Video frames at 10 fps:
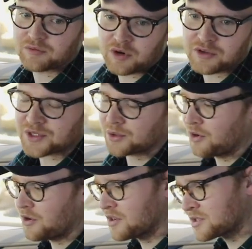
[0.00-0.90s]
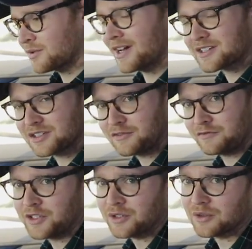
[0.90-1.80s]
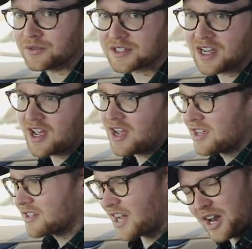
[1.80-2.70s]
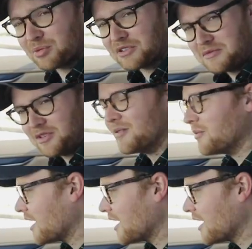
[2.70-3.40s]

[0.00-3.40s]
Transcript: row of the Toyota, so it actually feels kind of premium.